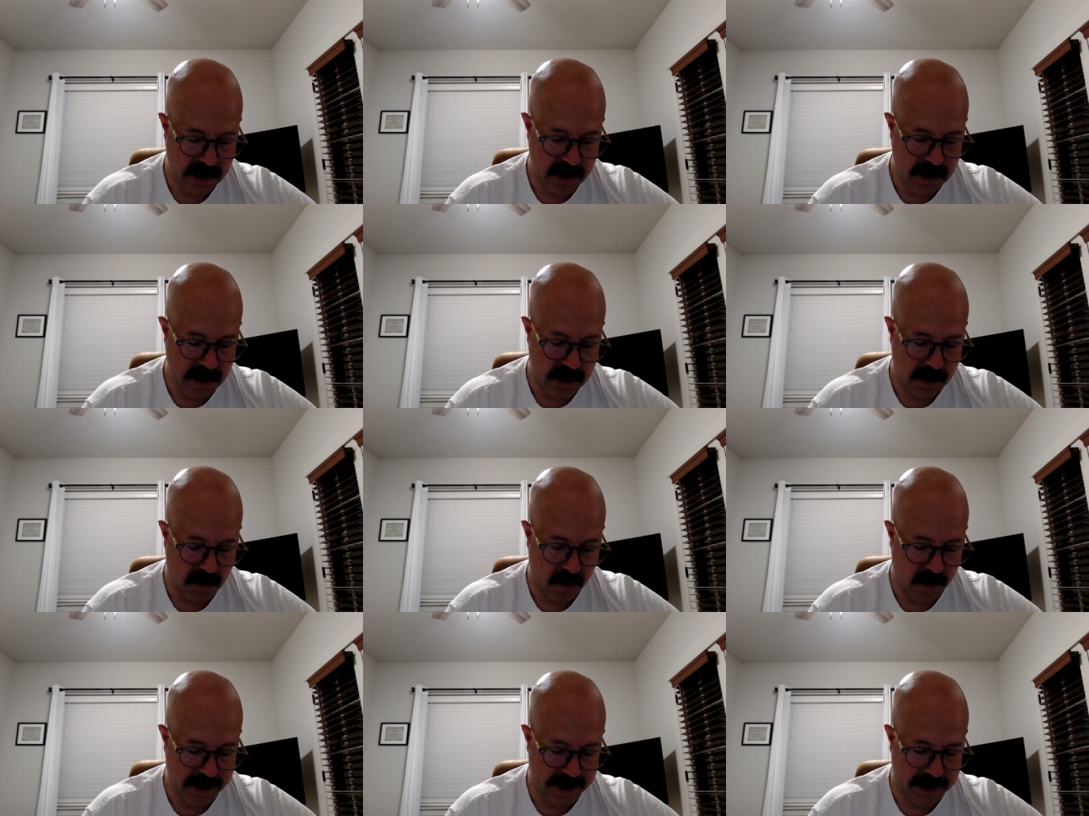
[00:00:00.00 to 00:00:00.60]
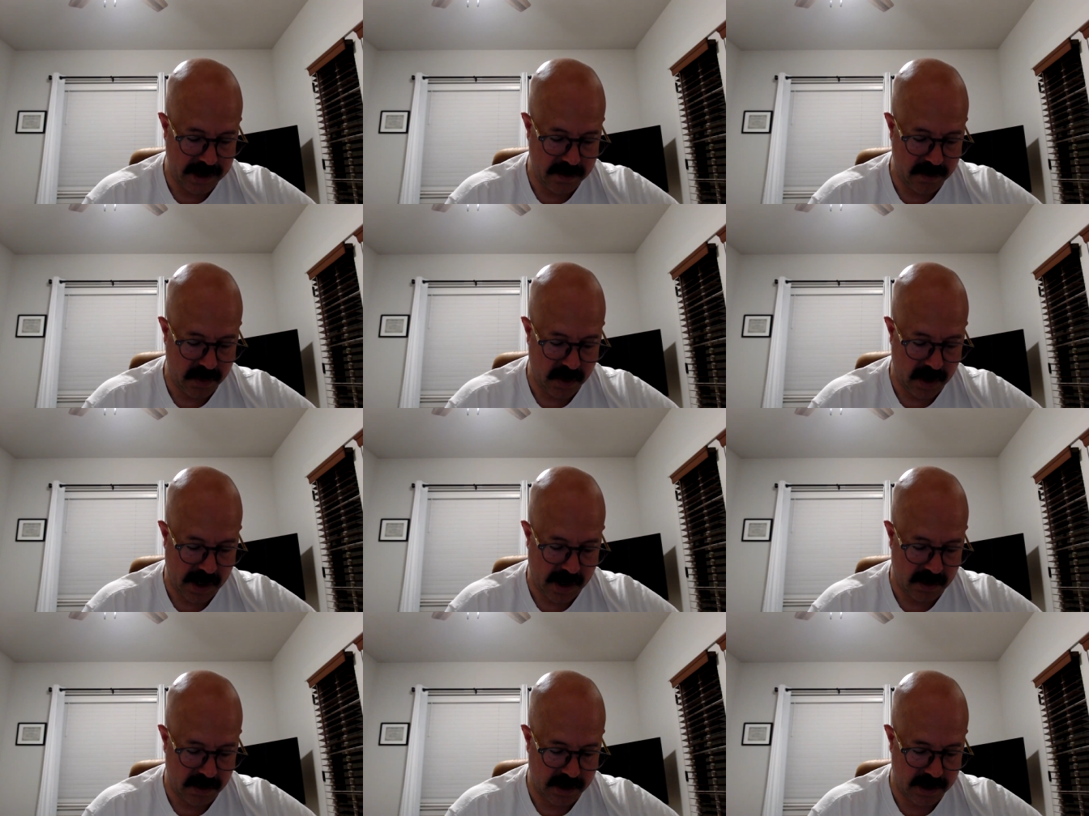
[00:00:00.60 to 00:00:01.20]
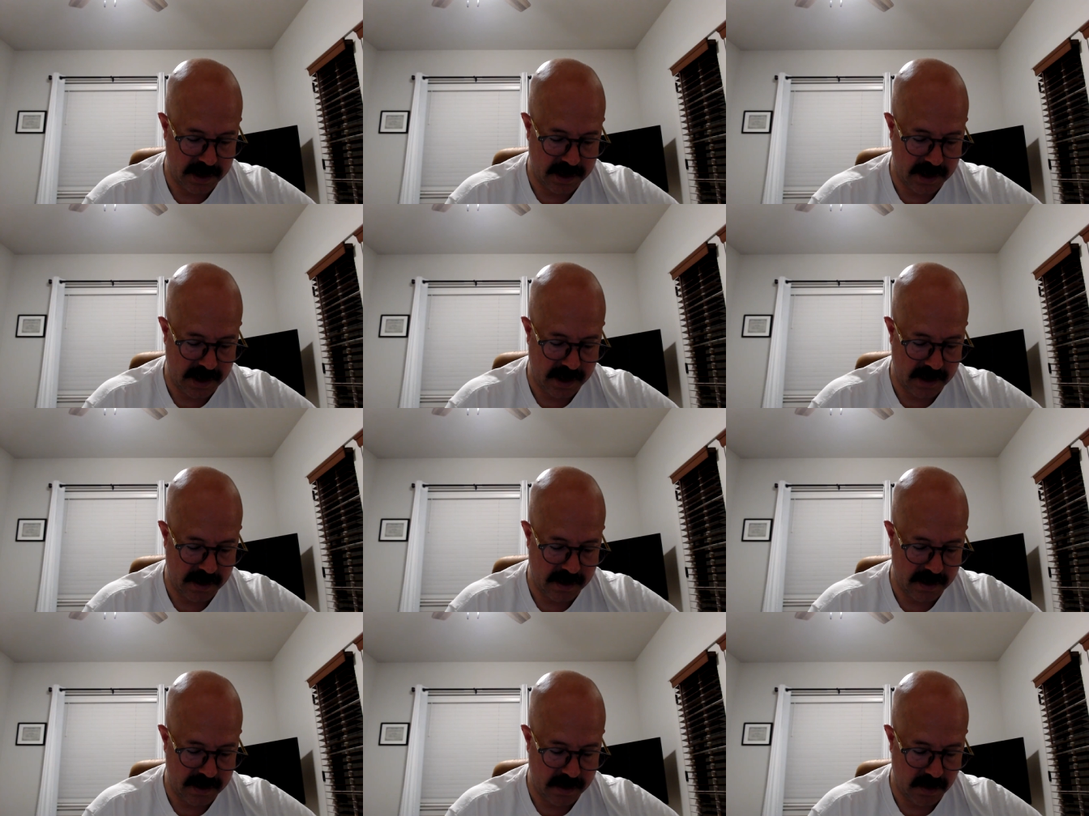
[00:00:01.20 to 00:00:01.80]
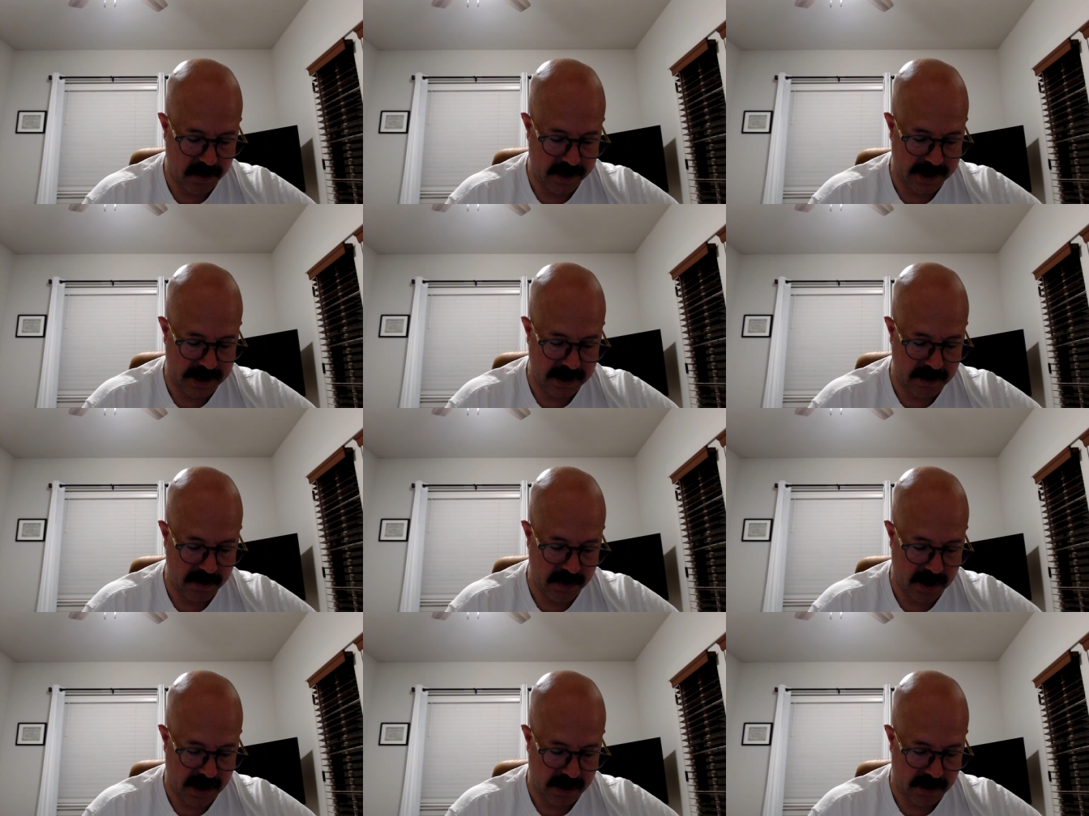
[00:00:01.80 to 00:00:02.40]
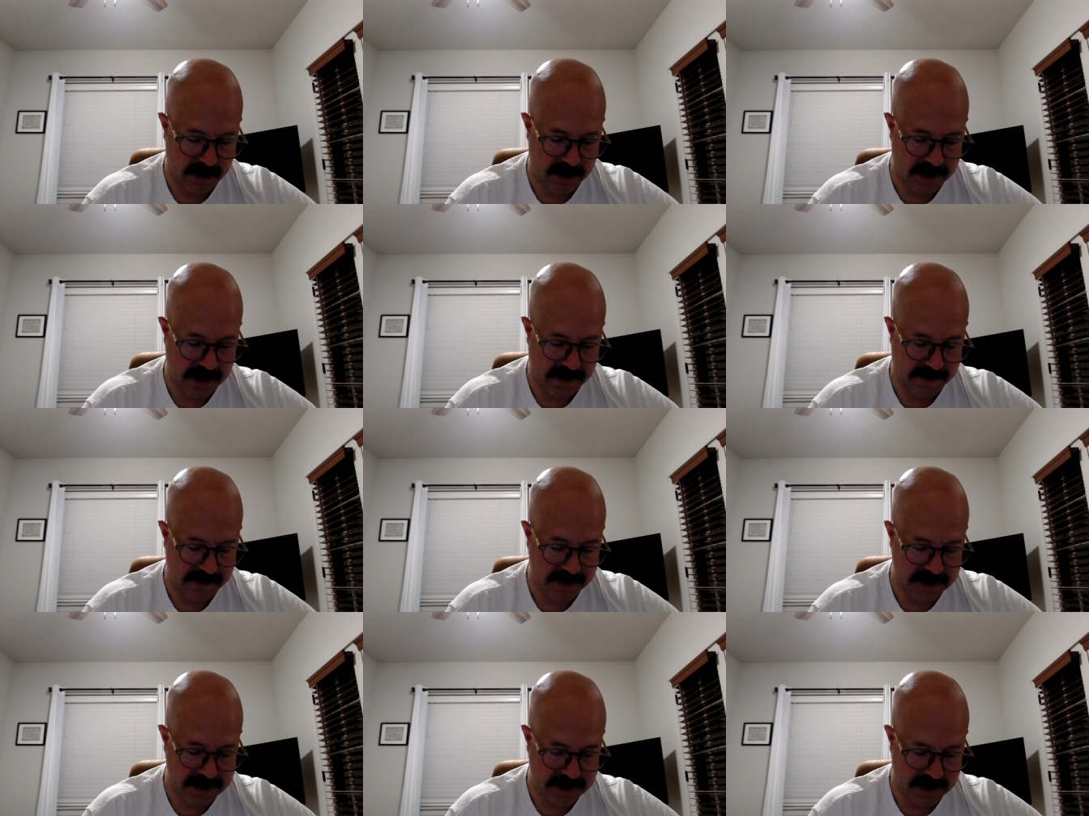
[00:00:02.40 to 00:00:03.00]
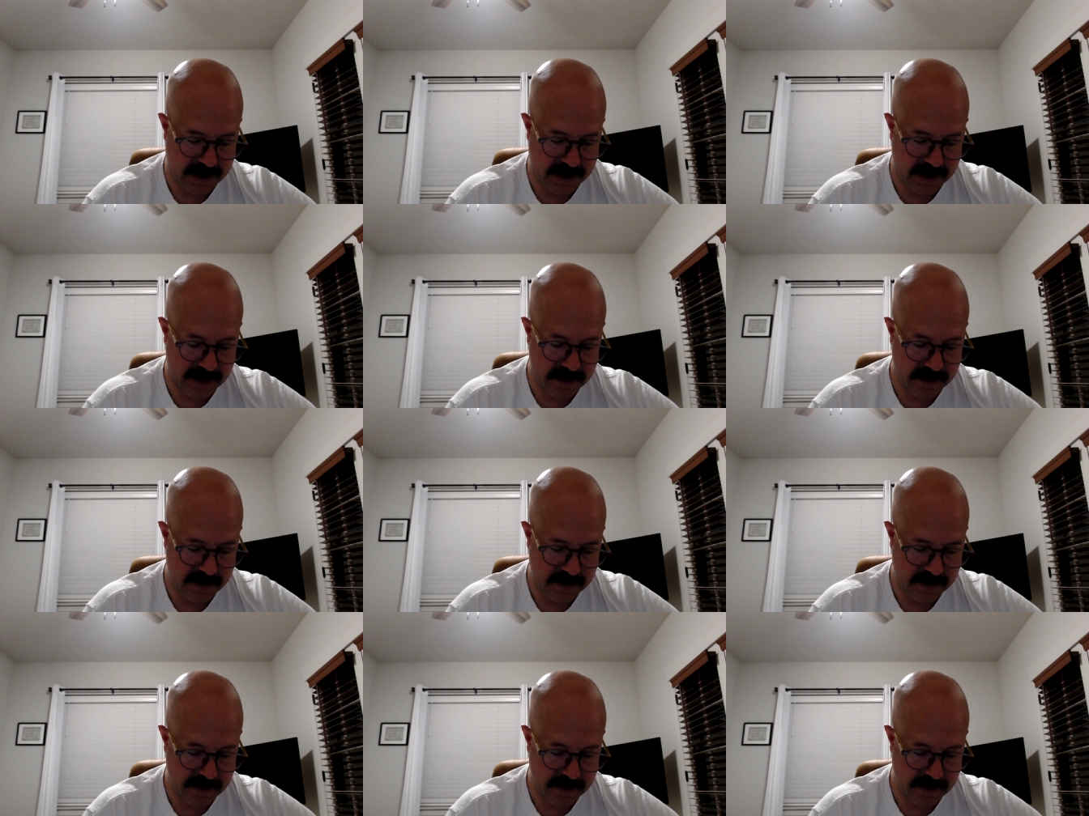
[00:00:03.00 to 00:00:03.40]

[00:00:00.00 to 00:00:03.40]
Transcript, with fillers: A wicked prowl on the wicked prowl on every side,